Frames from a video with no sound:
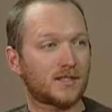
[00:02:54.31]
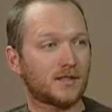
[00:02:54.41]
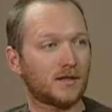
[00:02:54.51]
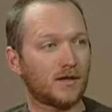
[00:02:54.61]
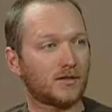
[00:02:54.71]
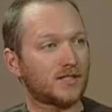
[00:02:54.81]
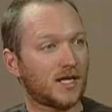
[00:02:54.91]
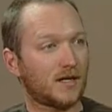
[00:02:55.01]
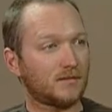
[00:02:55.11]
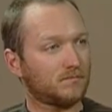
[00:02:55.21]
to
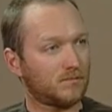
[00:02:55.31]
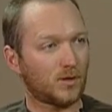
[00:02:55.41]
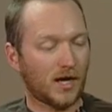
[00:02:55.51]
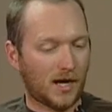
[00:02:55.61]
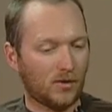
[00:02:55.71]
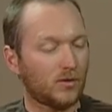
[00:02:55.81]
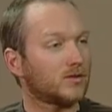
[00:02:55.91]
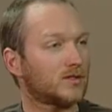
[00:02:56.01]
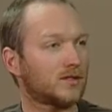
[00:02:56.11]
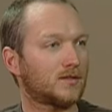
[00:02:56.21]
understand how
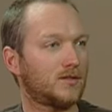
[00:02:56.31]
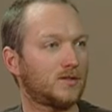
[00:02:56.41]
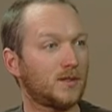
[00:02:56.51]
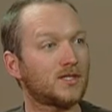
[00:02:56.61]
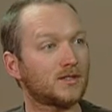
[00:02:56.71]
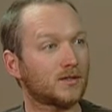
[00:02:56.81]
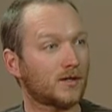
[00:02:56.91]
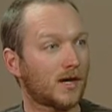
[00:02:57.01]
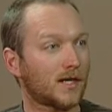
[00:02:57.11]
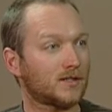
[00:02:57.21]
those two species are
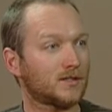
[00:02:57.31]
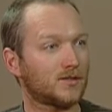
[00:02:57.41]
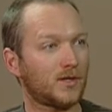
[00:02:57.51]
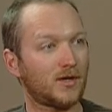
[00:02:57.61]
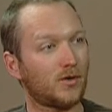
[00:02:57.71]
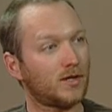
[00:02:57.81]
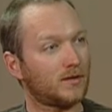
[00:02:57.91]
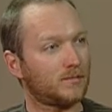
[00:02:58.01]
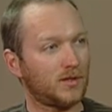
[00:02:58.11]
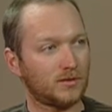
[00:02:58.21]
interacting. So we know
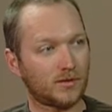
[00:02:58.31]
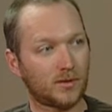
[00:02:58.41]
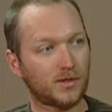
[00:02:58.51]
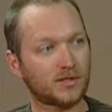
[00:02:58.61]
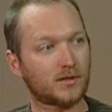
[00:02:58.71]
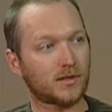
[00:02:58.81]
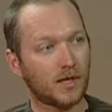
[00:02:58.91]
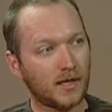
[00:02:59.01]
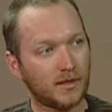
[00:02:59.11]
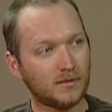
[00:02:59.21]
mule deer numbers are
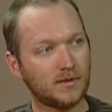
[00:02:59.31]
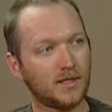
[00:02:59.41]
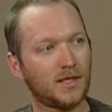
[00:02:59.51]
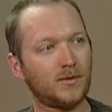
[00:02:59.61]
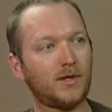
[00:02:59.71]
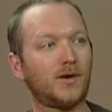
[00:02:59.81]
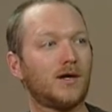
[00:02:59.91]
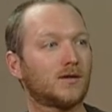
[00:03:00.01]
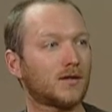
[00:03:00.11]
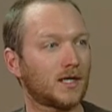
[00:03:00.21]
declining, we know
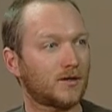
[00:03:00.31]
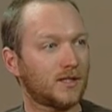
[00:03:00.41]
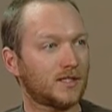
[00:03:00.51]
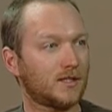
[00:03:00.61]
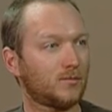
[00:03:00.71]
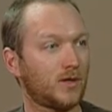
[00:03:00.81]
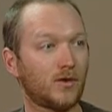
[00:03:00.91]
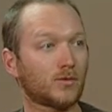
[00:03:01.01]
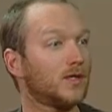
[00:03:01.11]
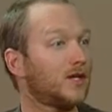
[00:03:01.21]
elk are increasing, we
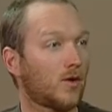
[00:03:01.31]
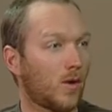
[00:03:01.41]
don't really know